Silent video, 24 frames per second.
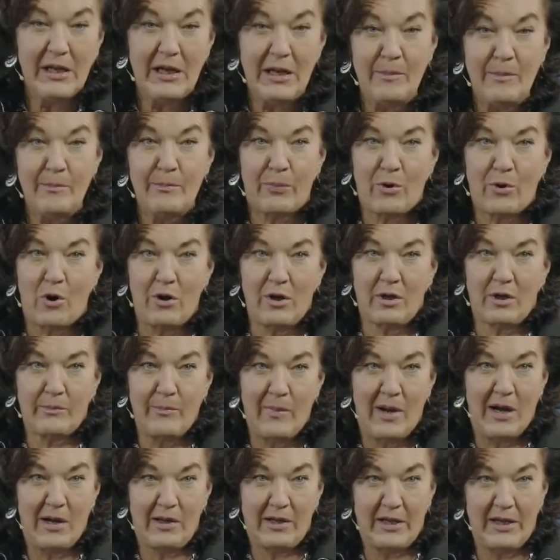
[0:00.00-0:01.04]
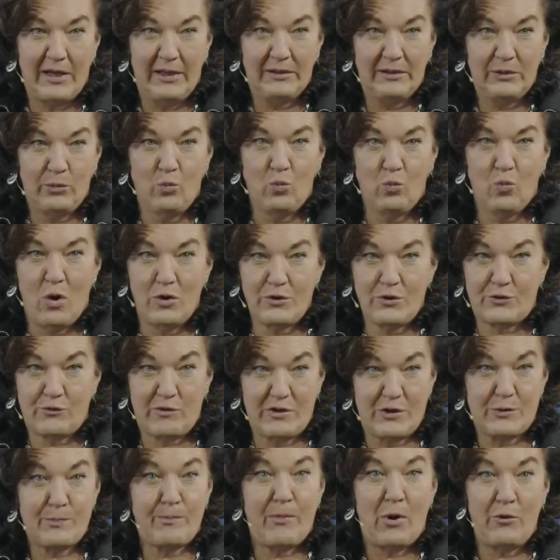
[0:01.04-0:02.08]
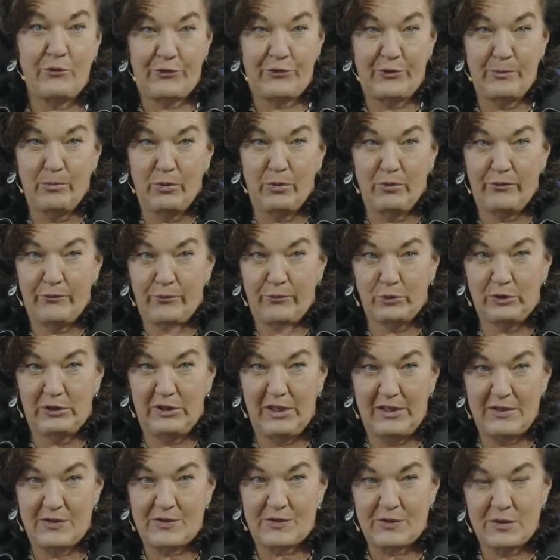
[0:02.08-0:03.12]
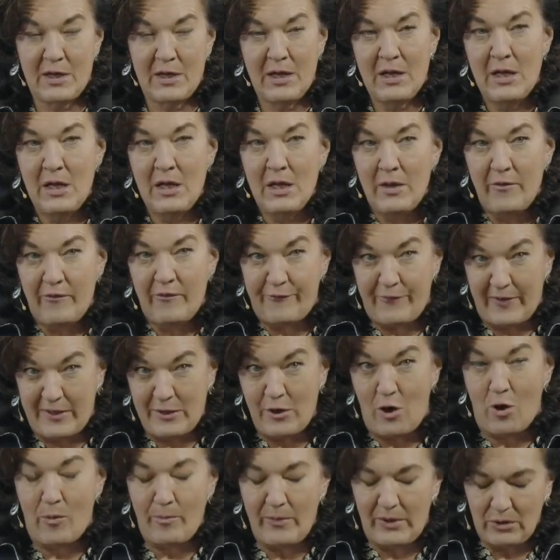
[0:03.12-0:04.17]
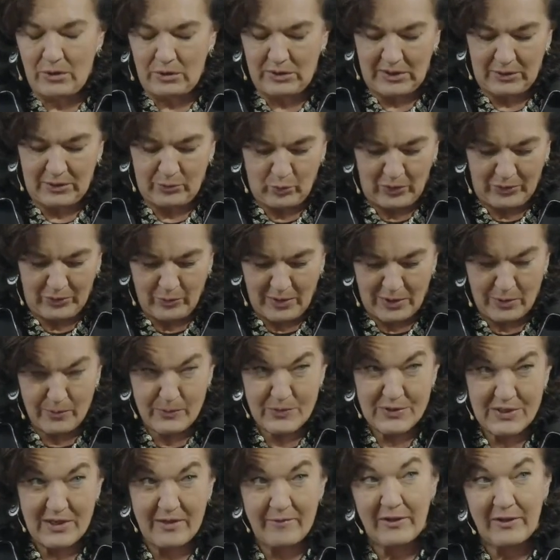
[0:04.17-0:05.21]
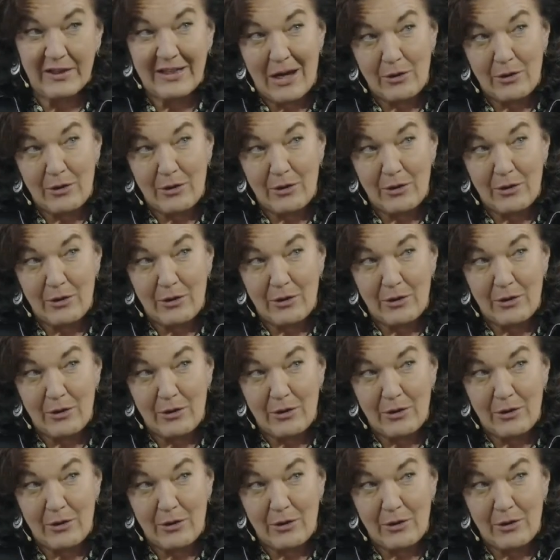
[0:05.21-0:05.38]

in product market was responsible for this phenomenon that we were observing.